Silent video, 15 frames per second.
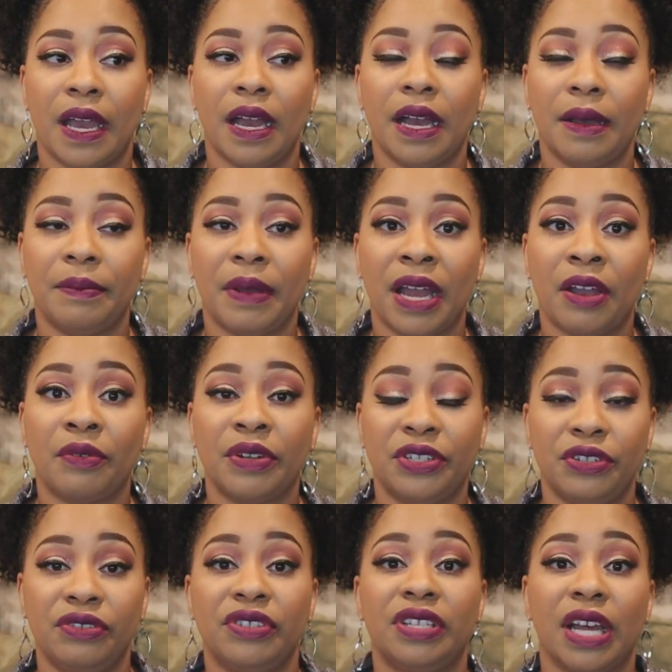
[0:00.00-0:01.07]
I
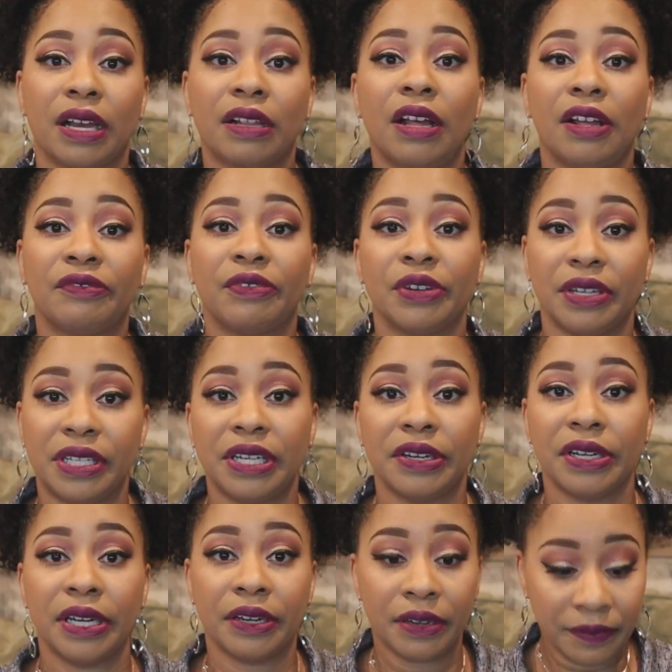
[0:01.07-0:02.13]
always use duck cloth for
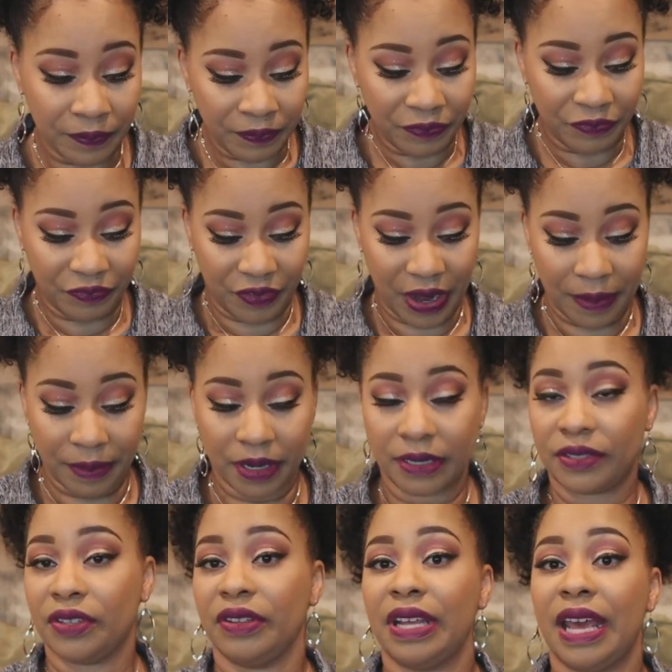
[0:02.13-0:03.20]
interior
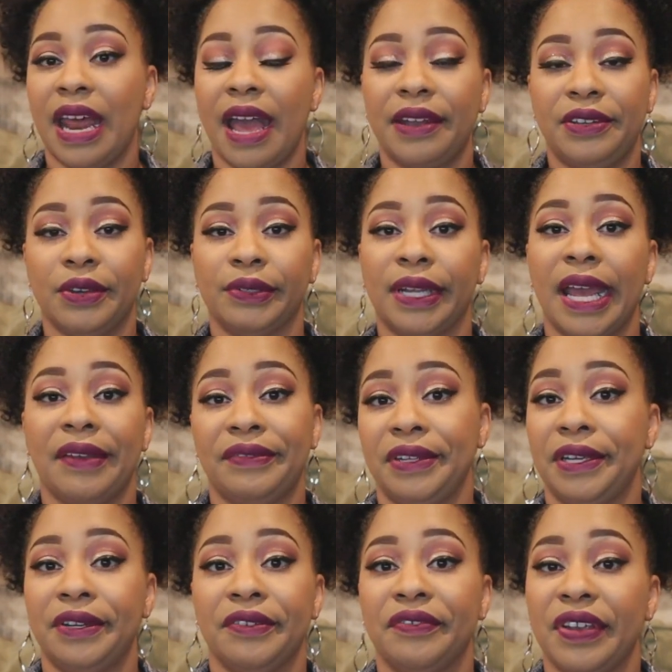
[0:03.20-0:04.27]
fabric so that I don't have
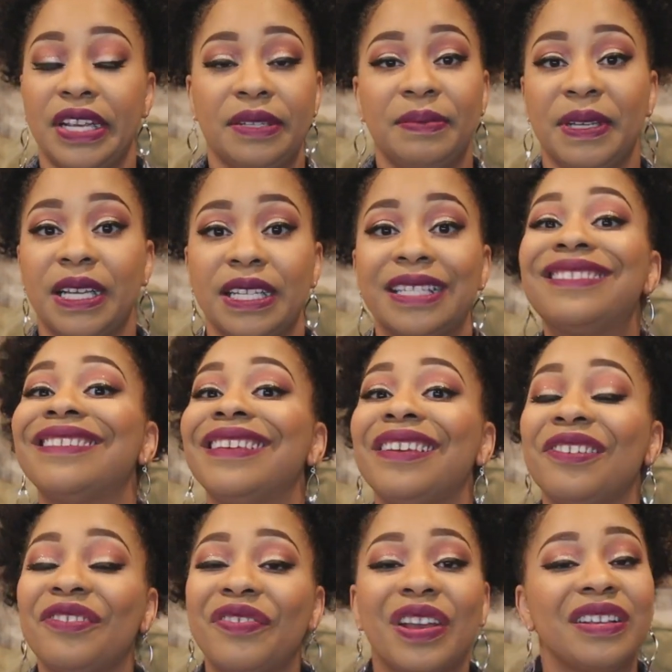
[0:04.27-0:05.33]
to interface, because
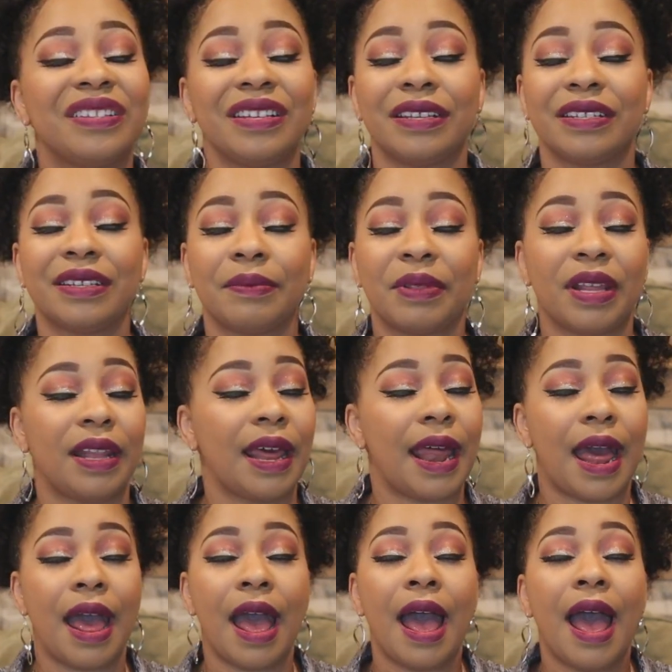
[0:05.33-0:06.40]
interfacing is something
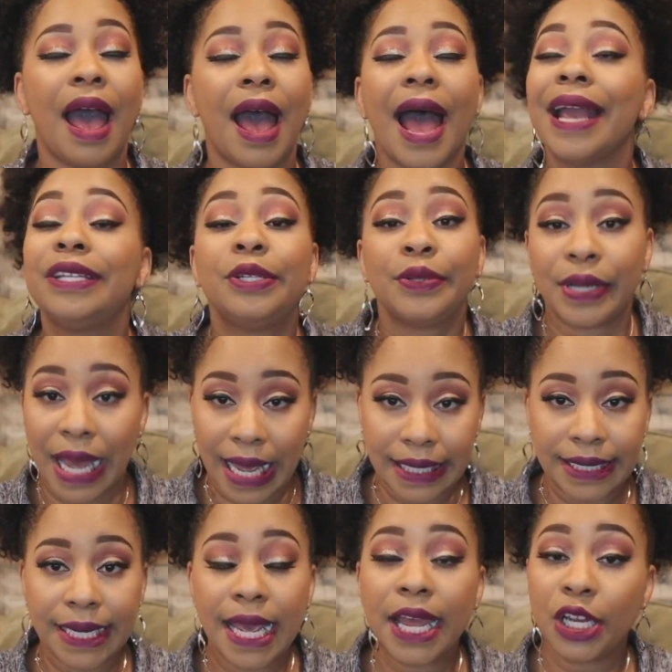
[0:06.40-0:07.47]
that I do
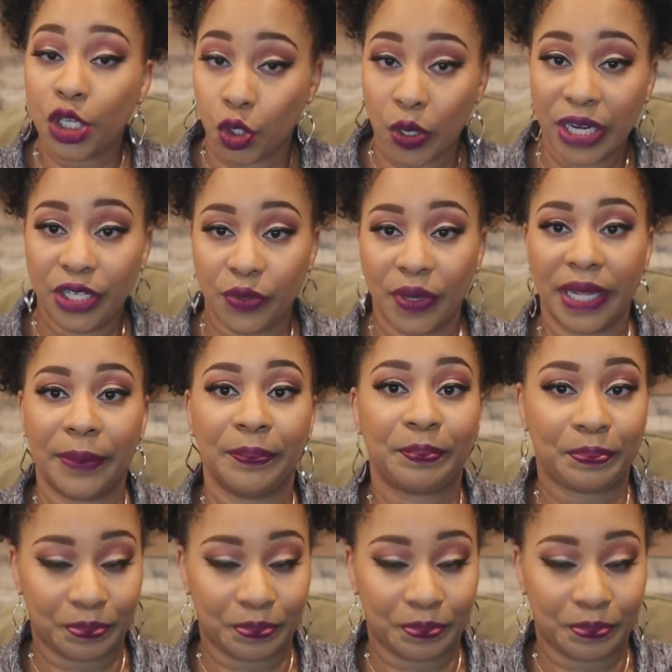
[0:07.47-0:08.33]
not enjoy doing.